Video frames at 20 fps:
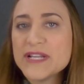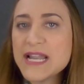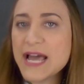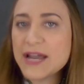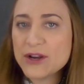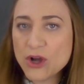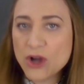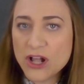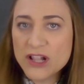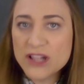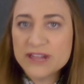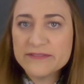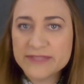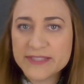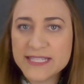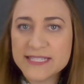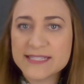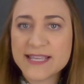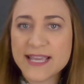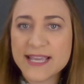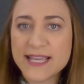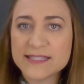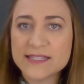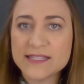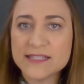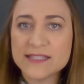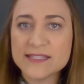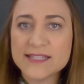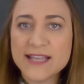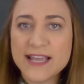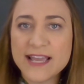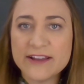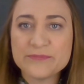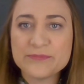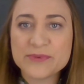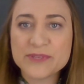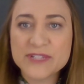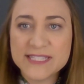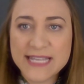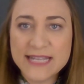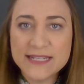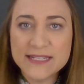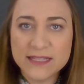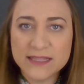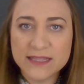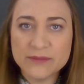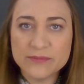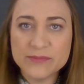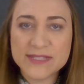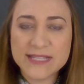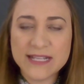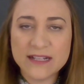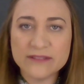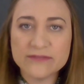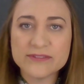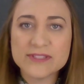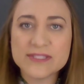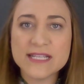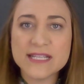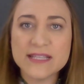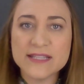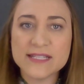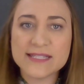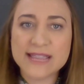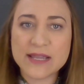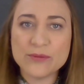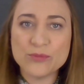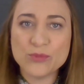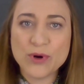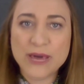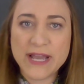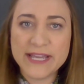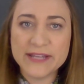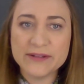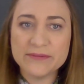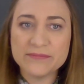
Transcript: not all of these cases have presented themselves in the same way.